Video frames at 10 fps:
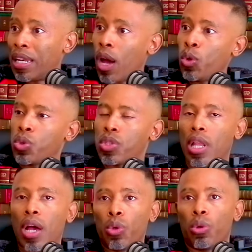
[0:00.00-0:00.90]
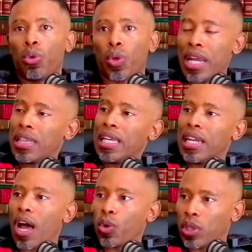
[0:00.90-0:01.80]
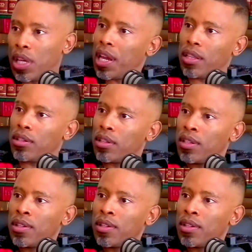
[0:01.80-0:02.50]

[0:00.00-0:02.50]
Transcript: Now, you, now you, you're renting it out. Great.